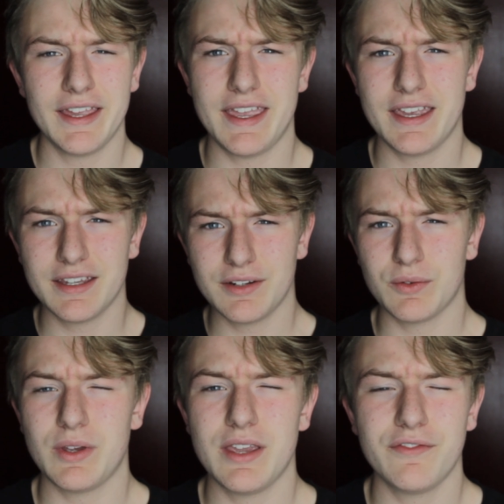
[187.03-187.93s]
and
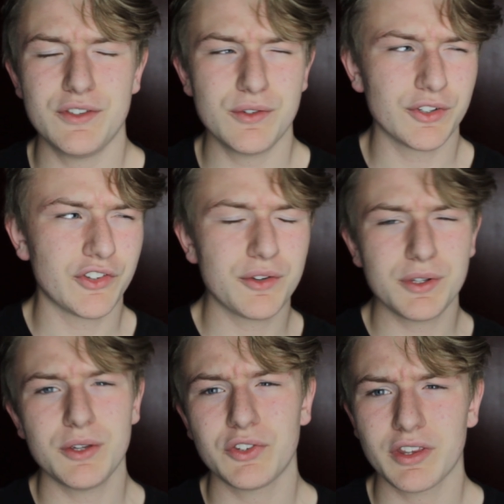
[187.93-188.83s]
if you're still
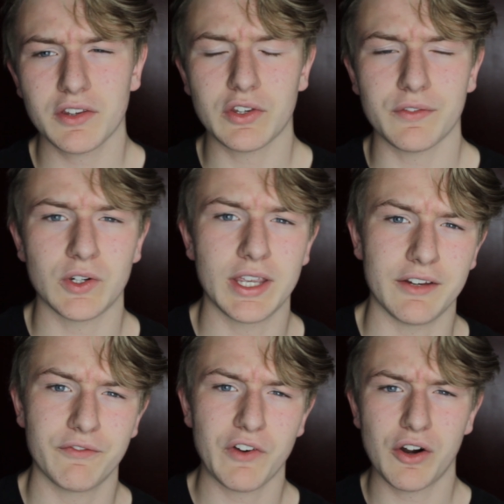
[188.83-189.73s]
using this, if you're
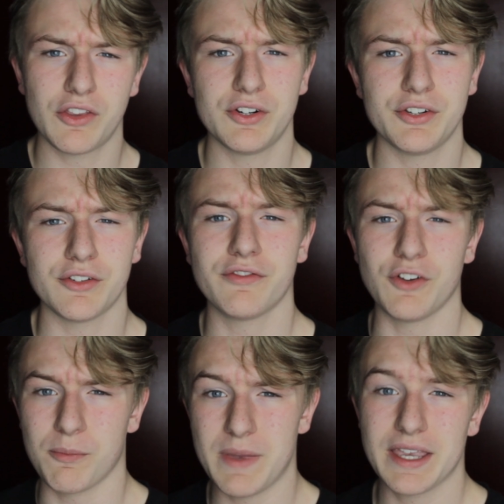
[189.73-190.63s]
getting farther into your
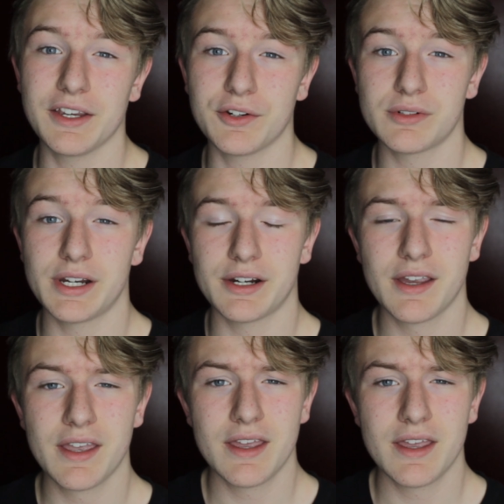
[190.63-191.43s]
filmmaking career,